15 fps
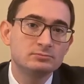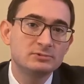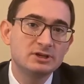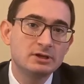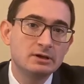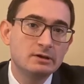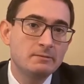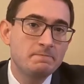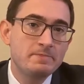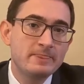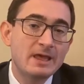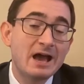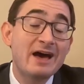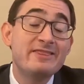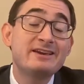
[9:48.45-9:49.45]

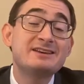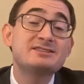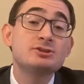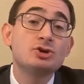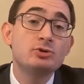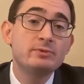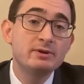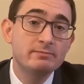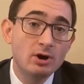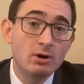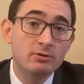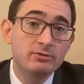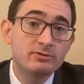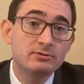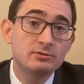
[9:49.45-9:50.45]
science? I think it's a little bit of
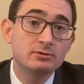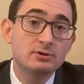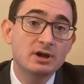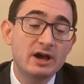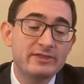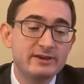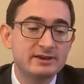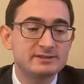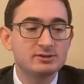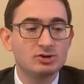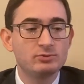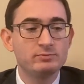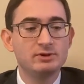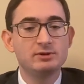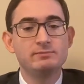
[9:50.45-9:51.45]
both. I think it's a
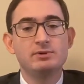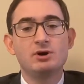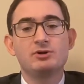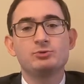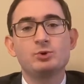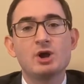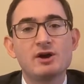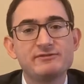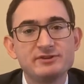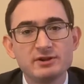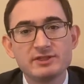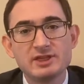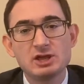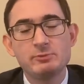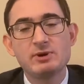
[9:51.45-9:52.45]
little bit of both. We often hear
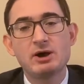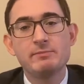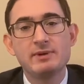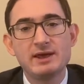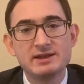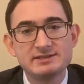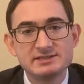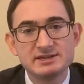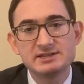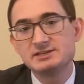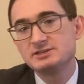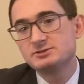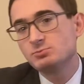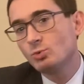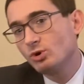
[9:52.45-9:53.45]
that about medicine.
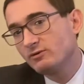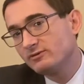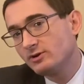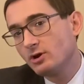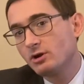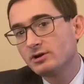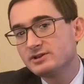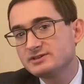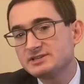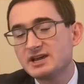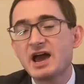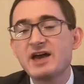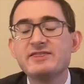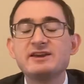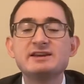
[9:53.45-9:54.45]
It's more of an art and a science.
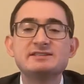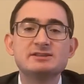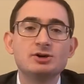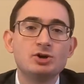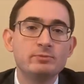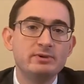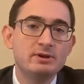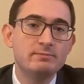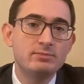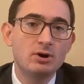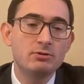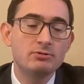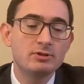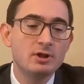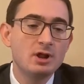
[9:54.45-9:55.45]
I think it's a little bit of
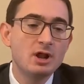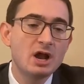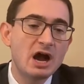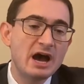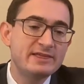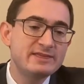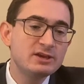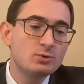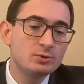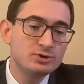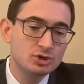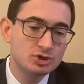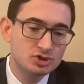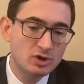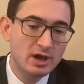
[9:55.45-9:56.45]
both. I think when
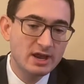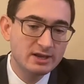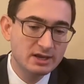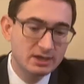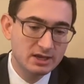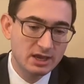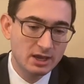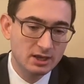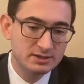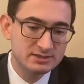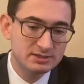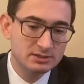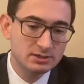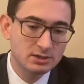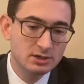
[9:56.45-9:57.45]
you're trying a
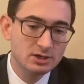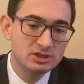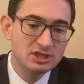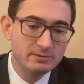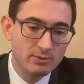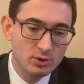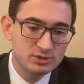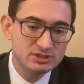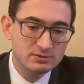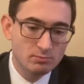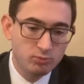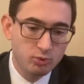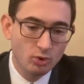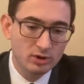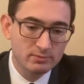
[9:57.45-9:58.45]
case, the most
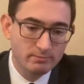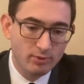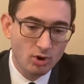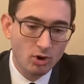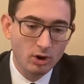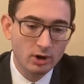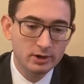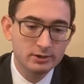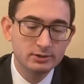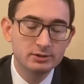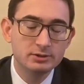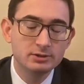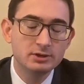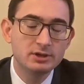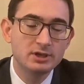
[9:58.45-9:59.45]
important part
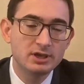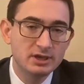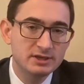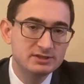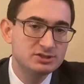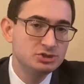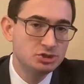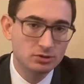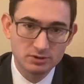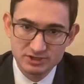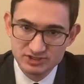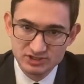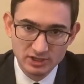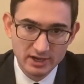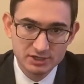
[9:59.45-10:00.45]
is jury
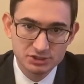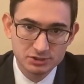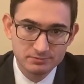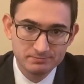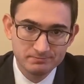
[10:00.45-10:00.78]
selection.